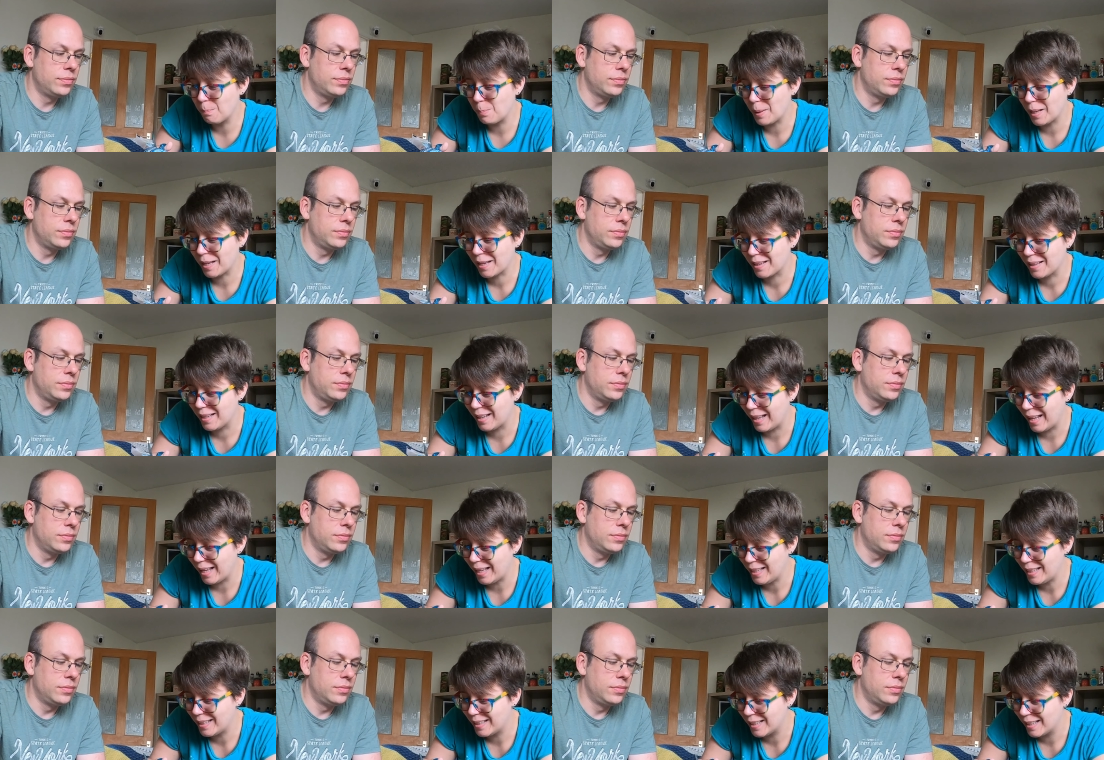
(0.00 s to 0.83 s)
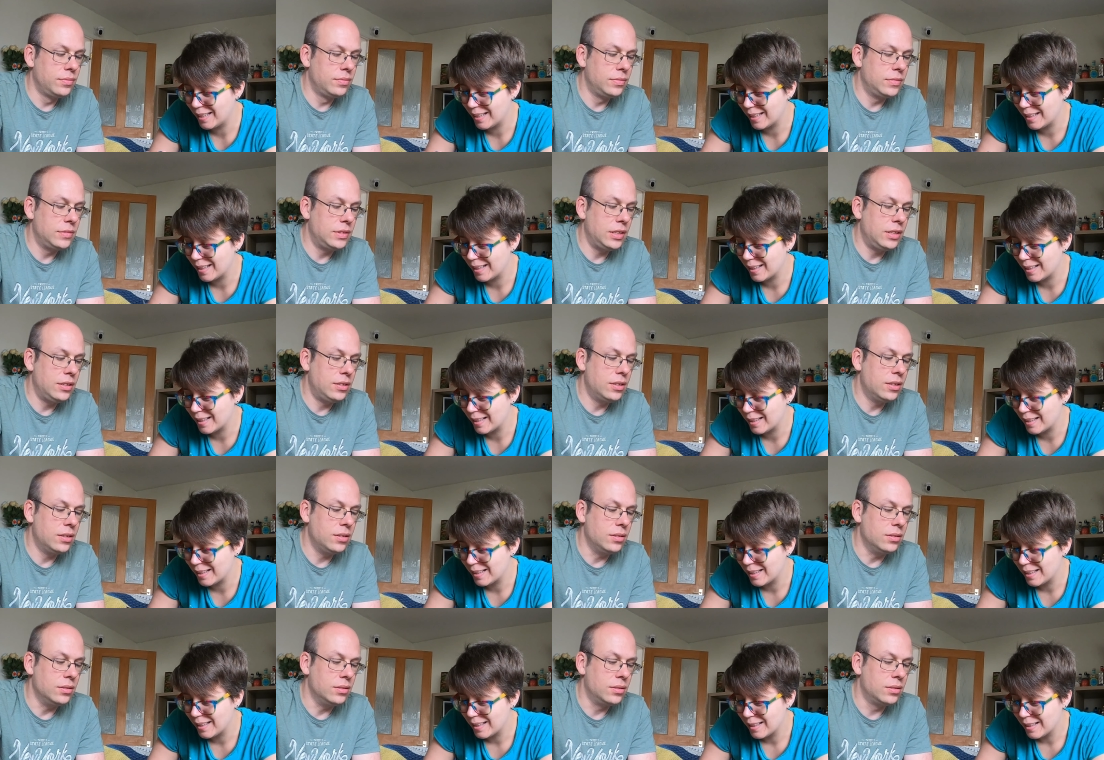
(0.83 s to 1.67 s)
Speaker 1: pickly.
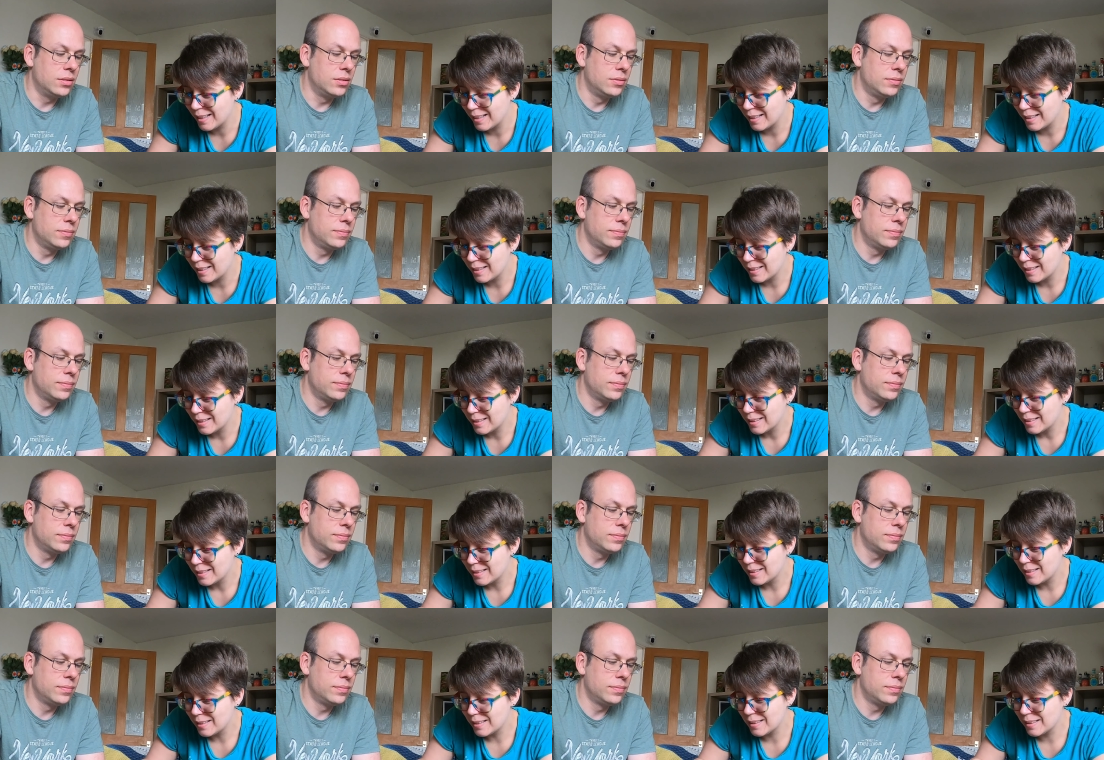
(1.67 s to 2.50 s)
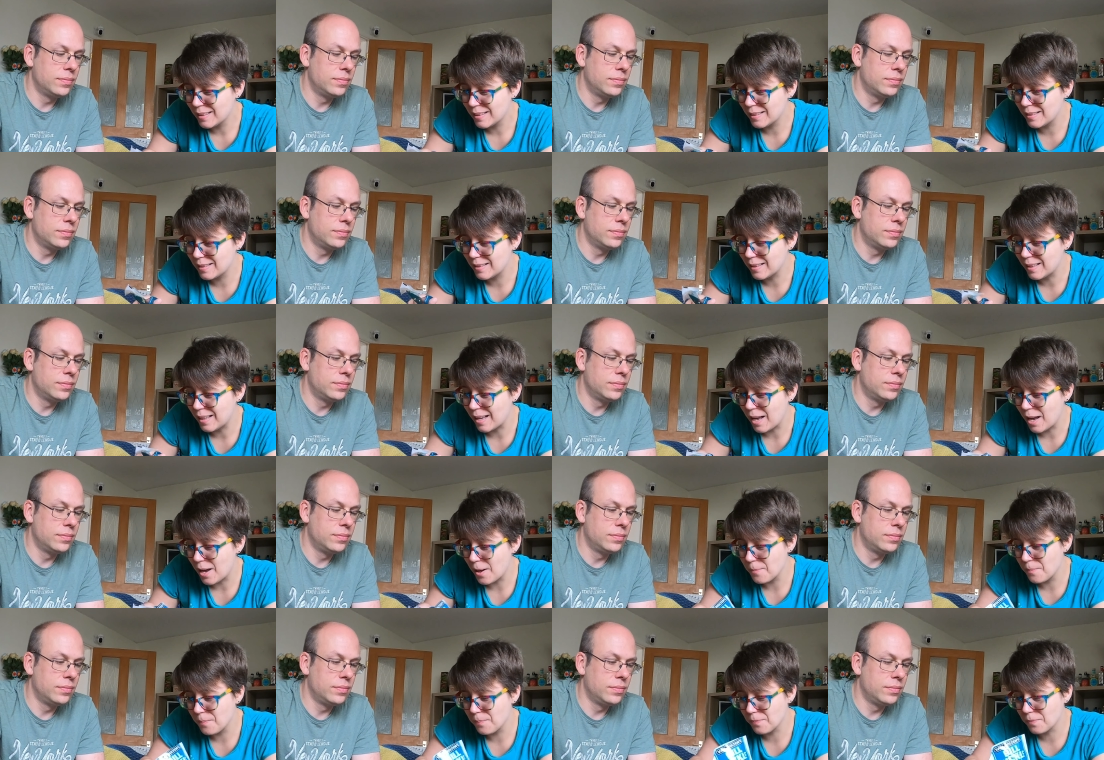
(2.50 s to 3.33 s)
does.
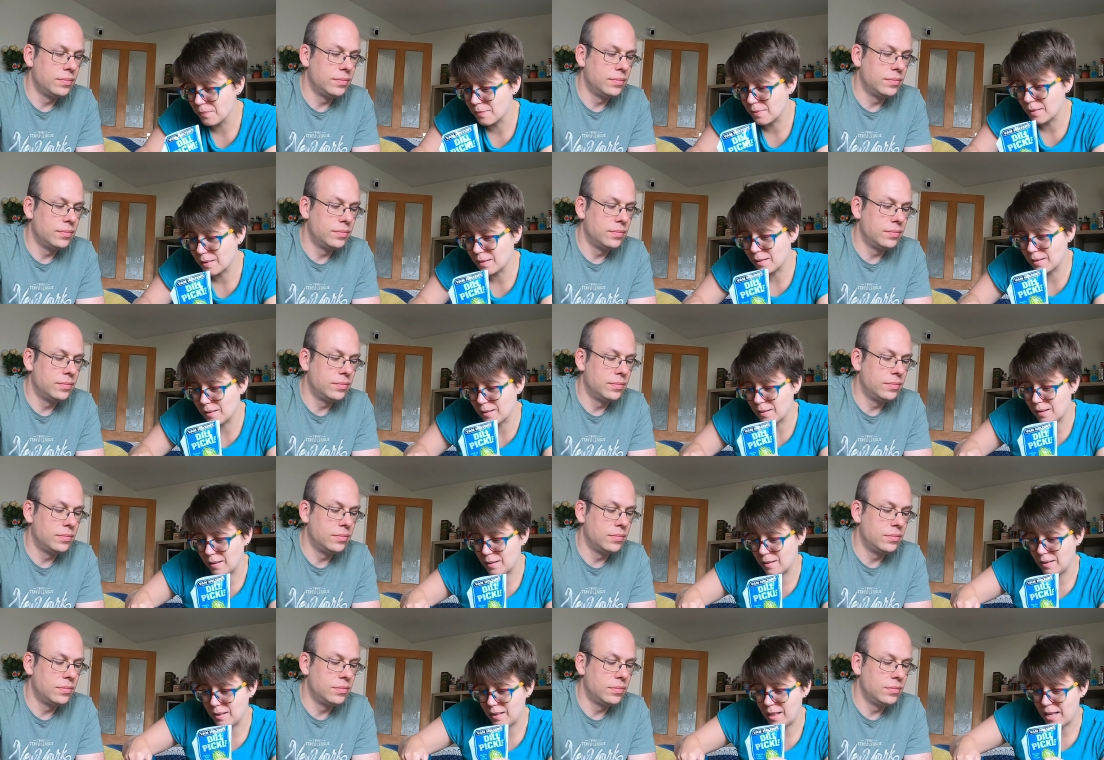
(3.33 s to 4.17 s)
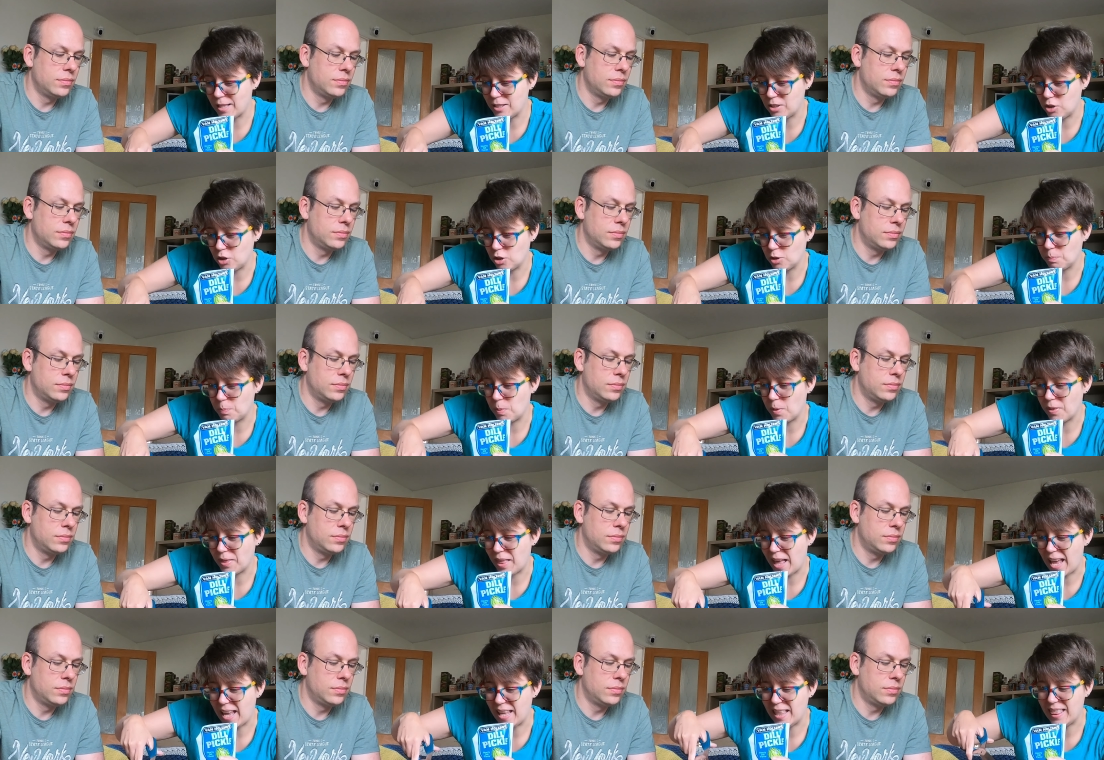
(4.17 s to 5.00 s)
Um, let's just
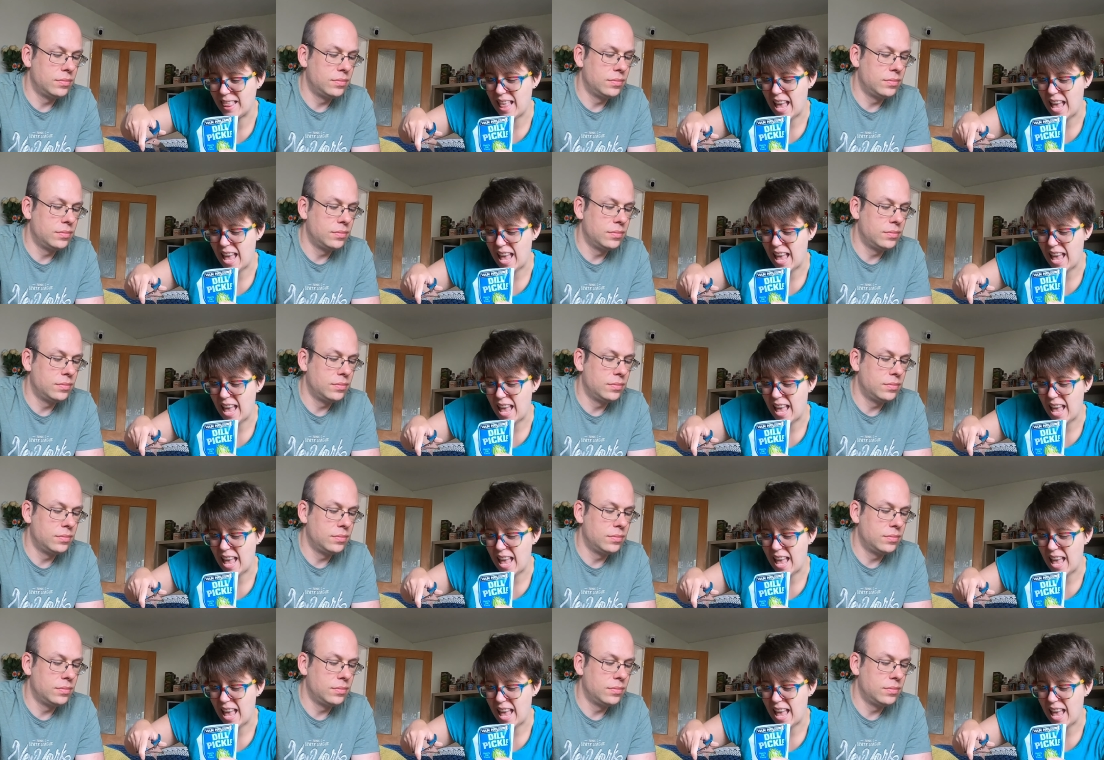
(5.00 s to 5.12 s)
put that